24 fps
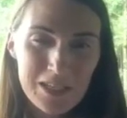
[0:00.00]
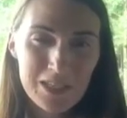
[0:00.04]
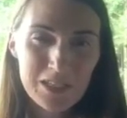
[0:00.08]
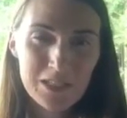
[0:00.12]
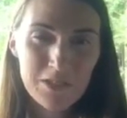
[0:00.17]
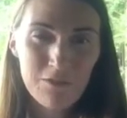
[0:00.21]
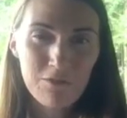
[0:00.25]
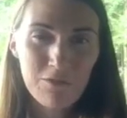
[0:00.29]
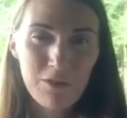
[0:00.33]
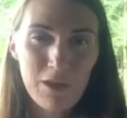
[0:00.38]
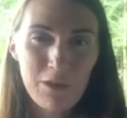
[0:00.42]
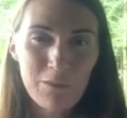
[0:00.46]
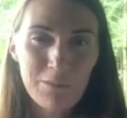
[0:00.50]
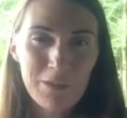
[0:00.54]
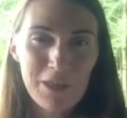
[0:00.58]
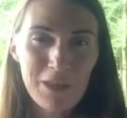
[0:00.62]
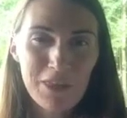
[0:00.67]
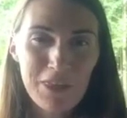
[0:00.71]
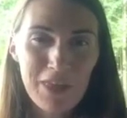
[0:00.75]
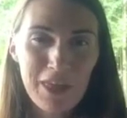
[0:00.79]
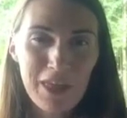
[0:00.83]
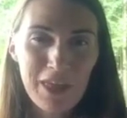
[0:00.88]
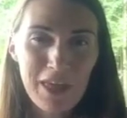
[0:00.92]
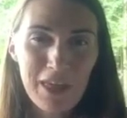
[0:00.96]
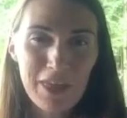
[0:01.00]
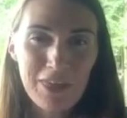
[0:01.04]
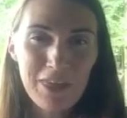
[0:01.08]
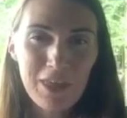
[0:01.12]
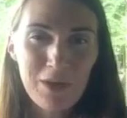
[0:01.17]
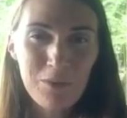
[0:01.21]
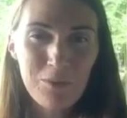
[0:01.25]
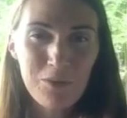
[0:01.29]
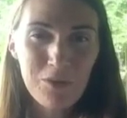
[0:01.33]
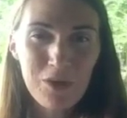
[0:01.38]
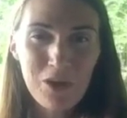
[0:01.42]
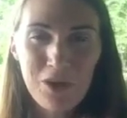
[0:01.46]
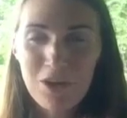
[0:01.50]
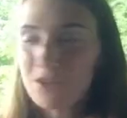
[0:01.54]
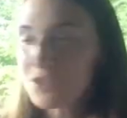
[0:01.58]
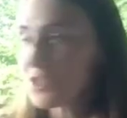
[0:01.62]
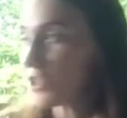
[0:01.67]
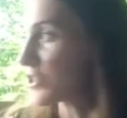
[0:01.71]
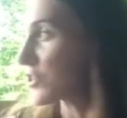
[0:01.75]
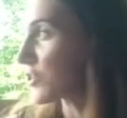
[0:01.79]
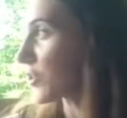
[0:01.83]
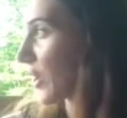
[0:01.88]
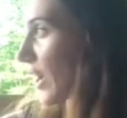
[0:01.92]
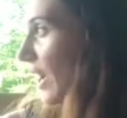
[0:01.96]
it's a family thing. I think we're all just